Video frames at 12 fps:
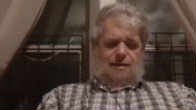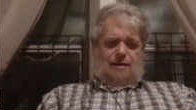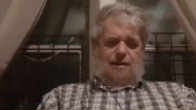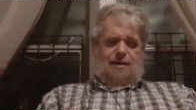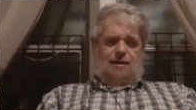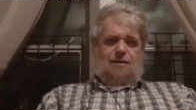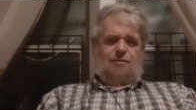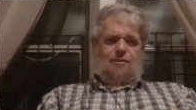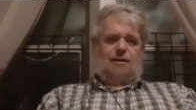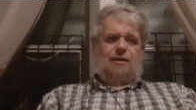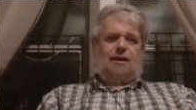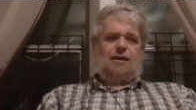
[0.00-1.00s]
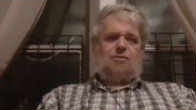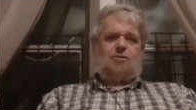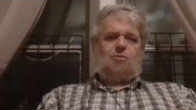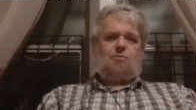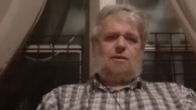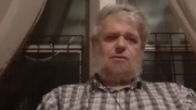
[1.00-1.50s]
And they had
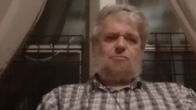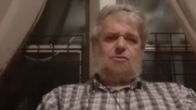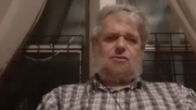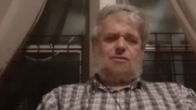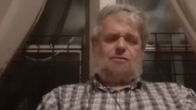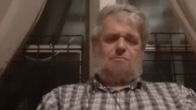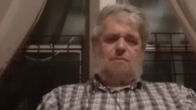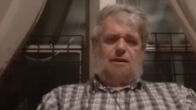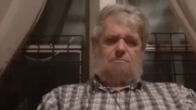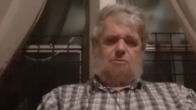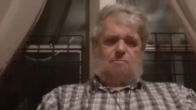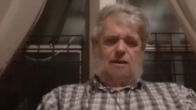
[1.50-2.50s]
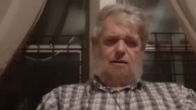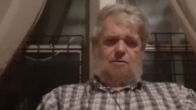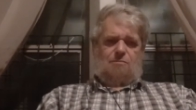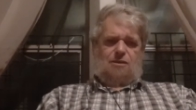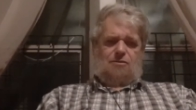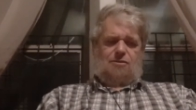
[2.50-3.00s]
no interest in the pipe tobacco
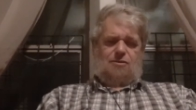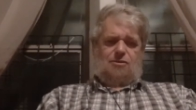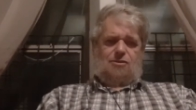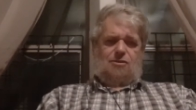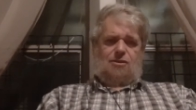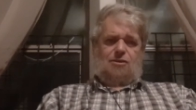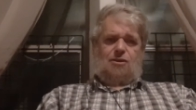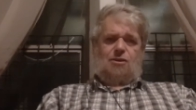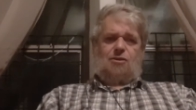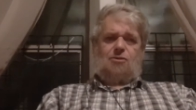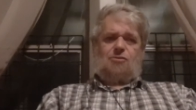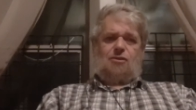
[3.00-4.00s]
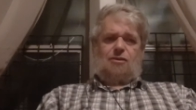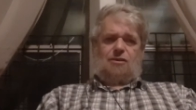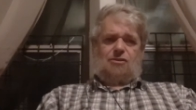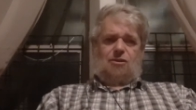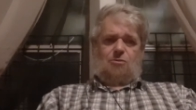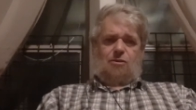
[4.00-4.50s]
business, so they
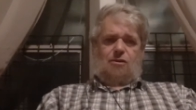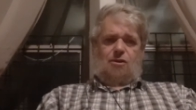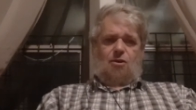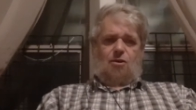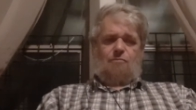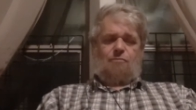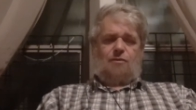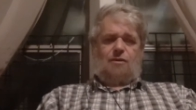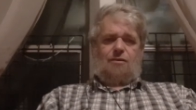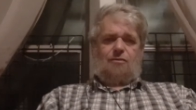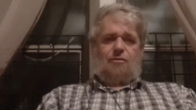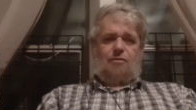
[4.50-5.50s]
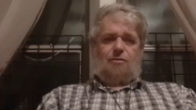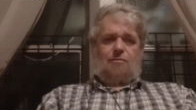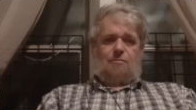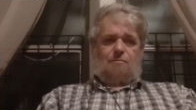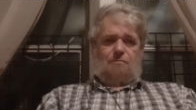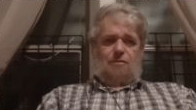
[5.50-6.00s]
sold it off.
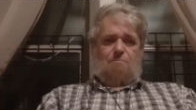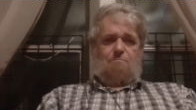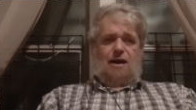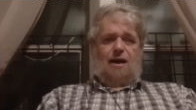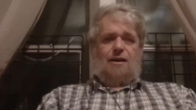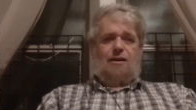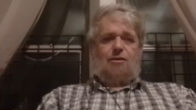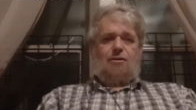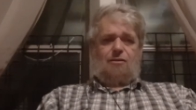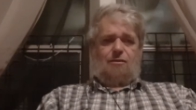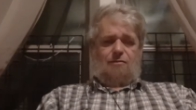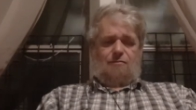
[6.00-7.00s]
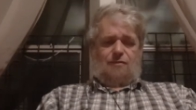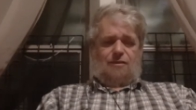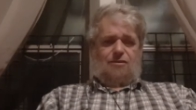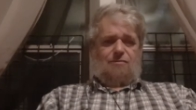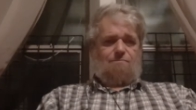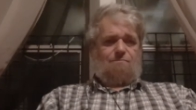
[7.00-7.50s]
Well, the buyer of
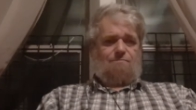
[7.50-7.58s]
this